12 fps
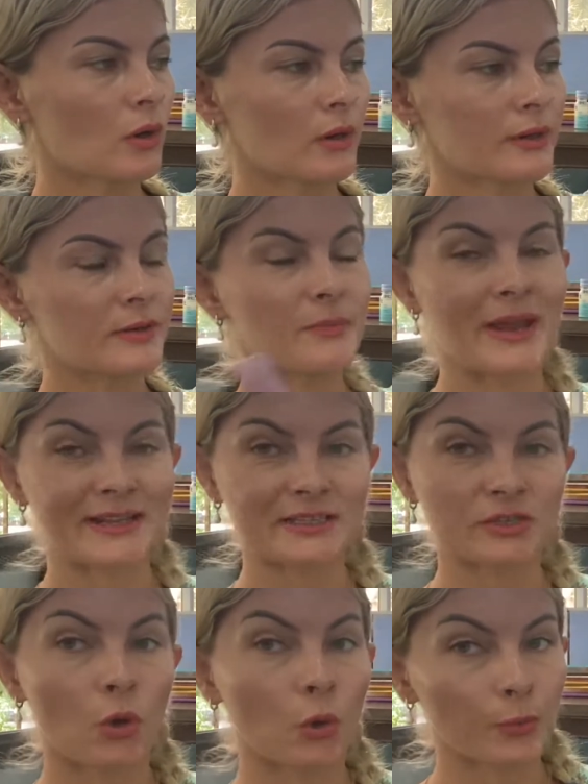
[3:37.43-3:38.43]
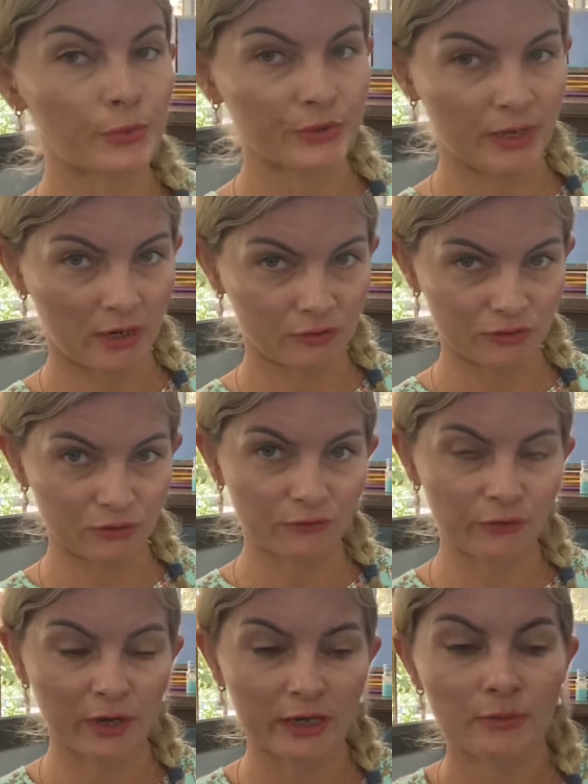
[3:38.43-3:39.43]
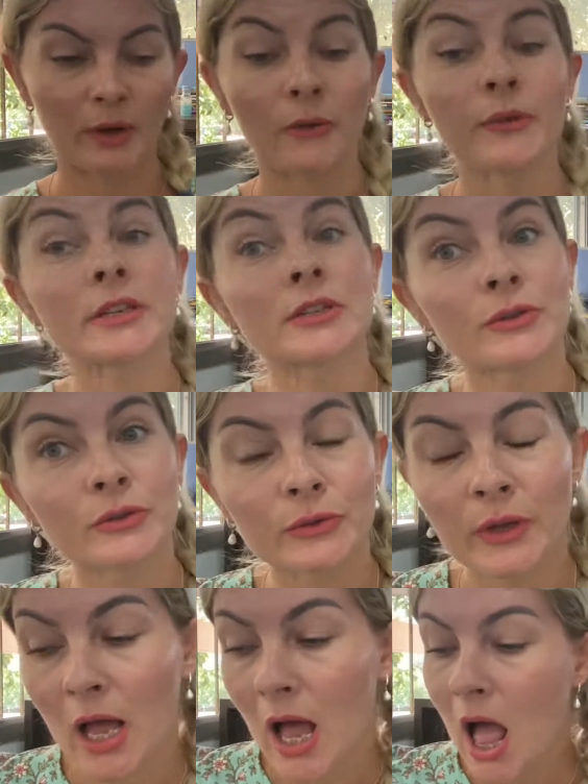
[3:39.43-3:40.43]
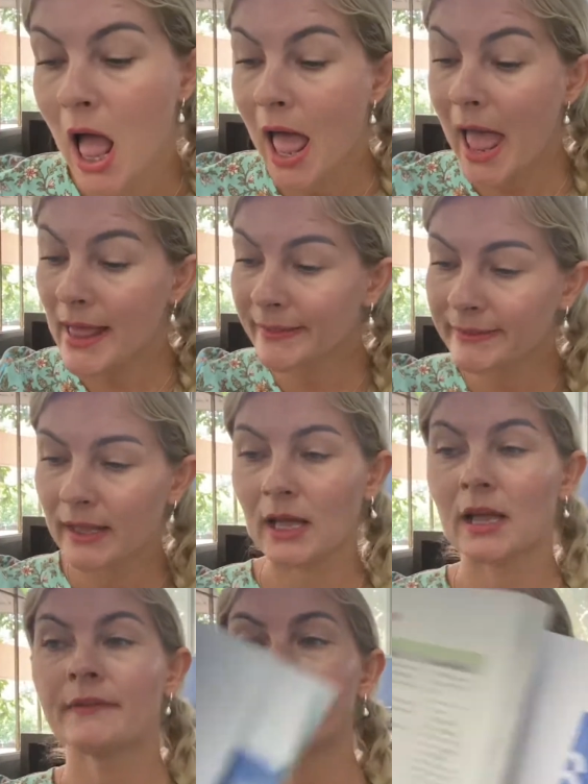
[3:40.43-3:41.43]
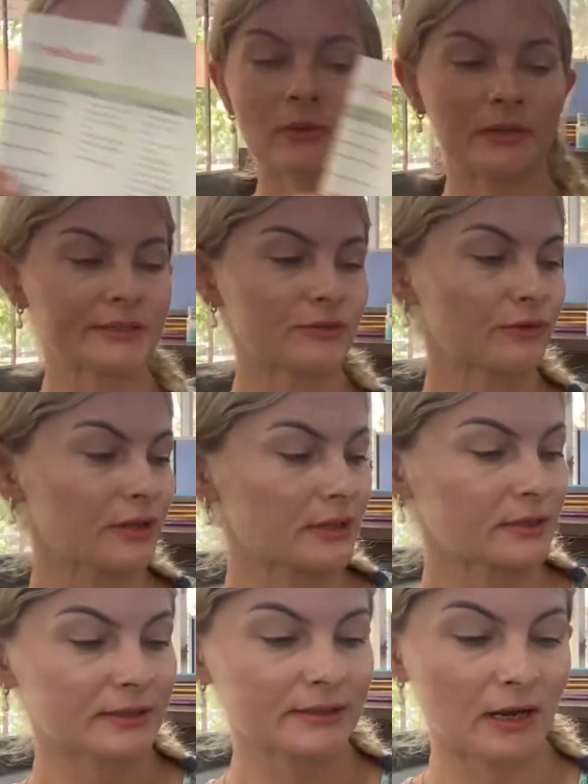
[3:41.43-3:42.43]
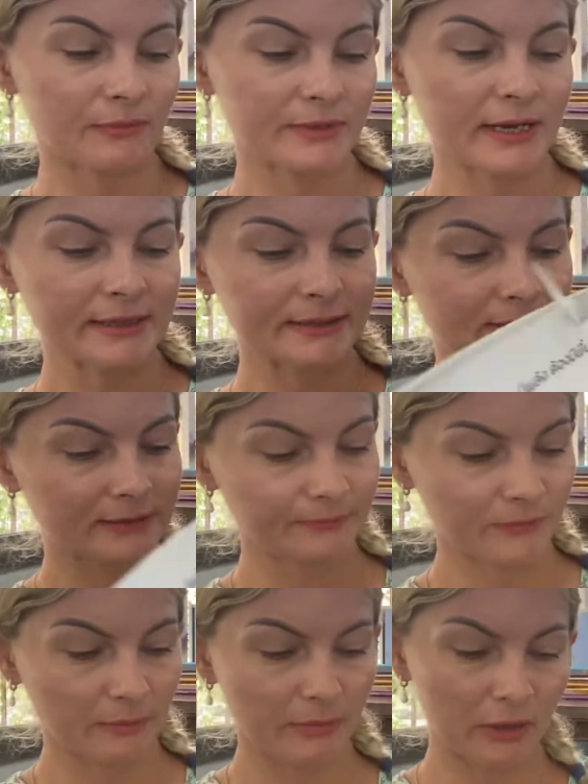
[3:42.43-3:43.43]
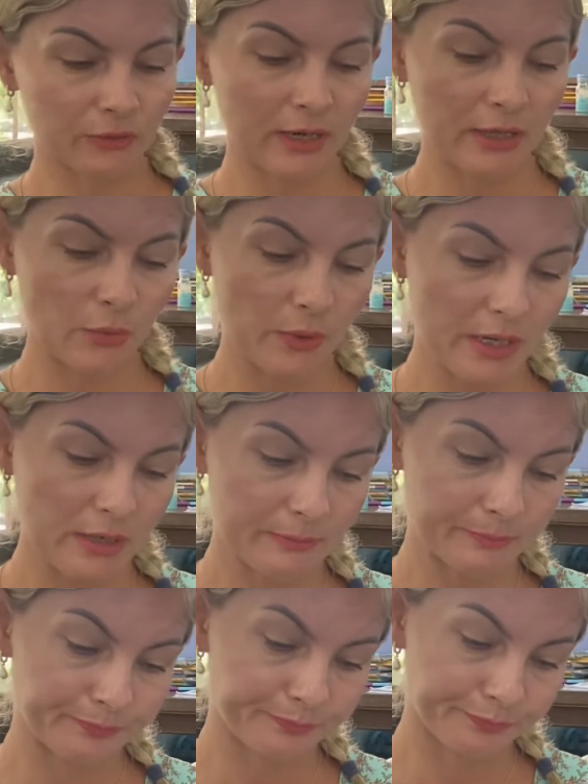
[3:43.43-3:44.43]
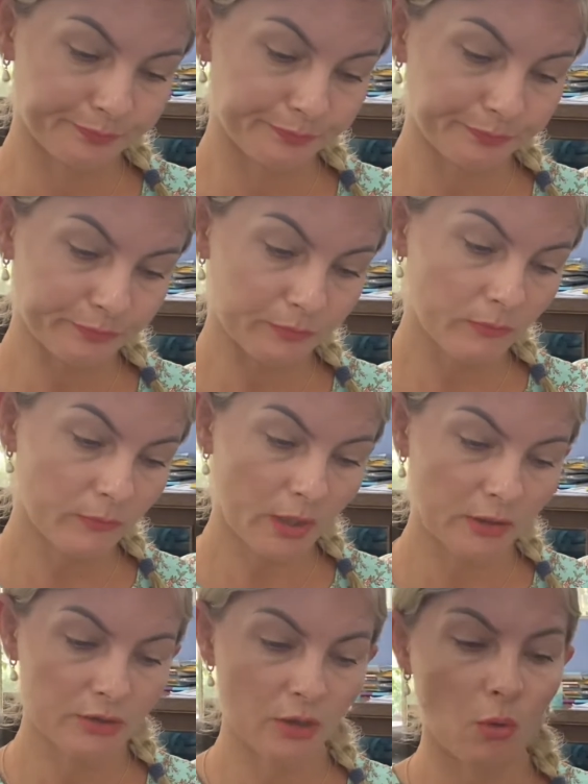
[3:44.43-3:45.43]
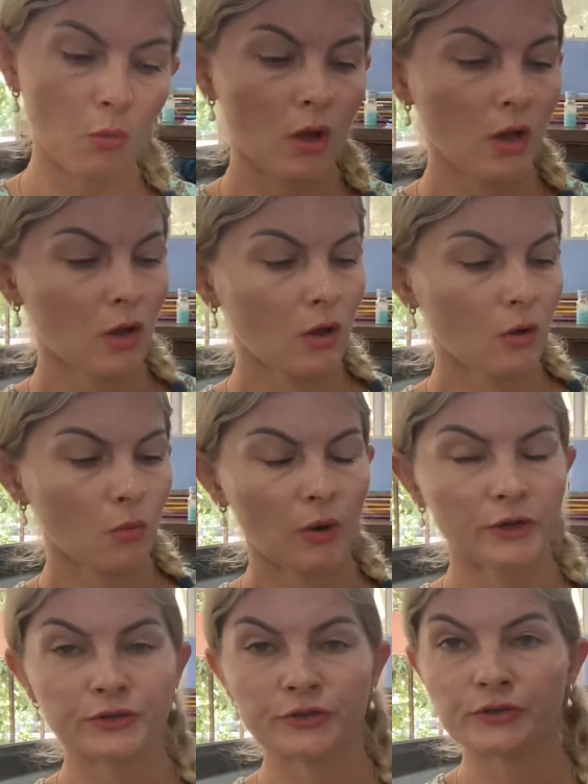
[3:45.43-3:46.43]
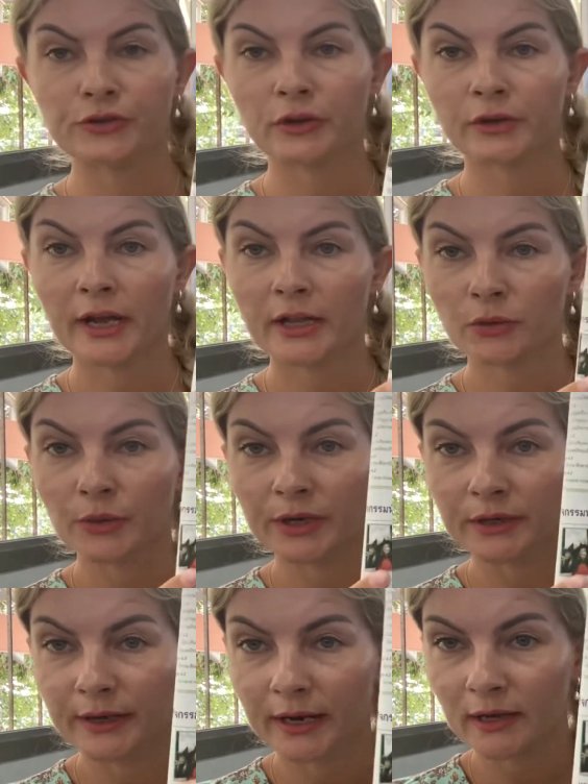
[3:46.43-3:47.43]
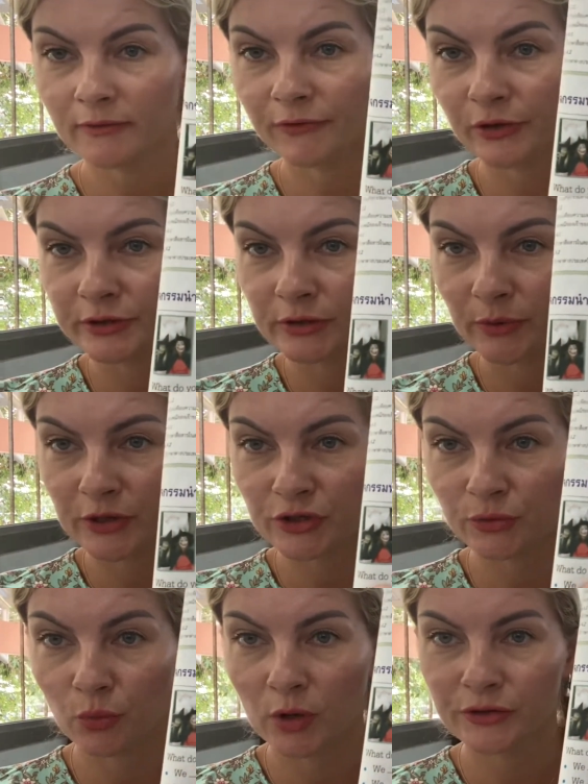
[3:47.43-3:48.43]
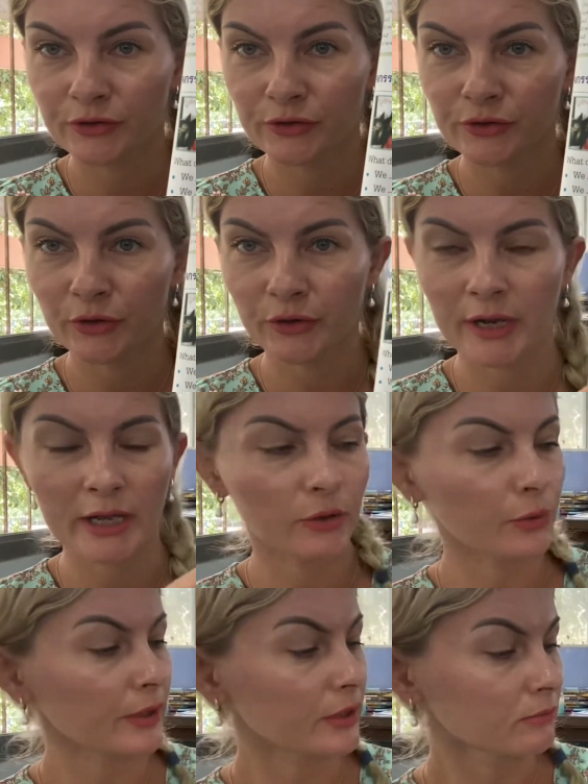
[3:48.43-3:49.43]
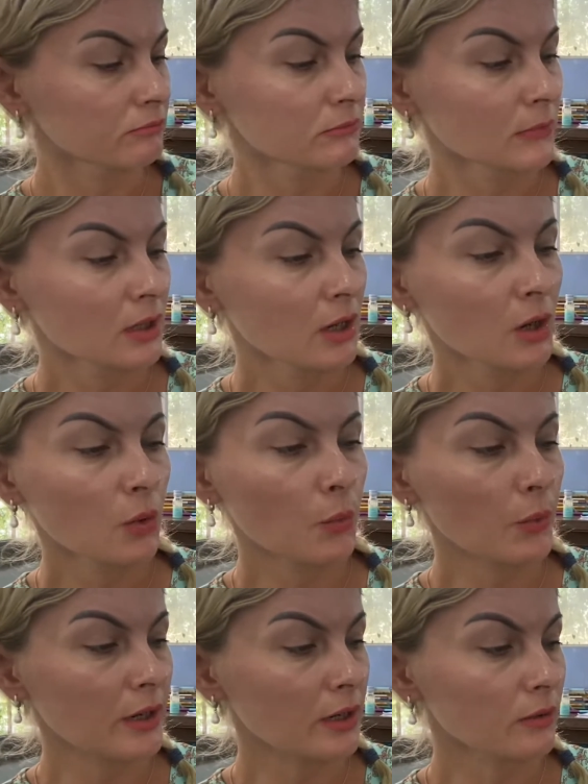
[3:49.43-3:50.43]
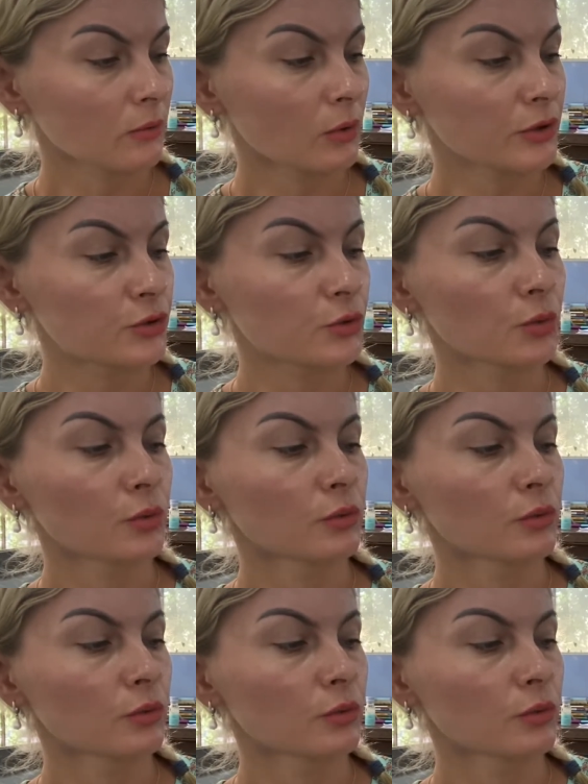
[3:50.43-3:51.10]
Depends on pronouns. Don't forget about this rule. And now let's read some text about Halloween. So, what do you do on Halloween? Yeah, first question. What do you do on Halloween? What do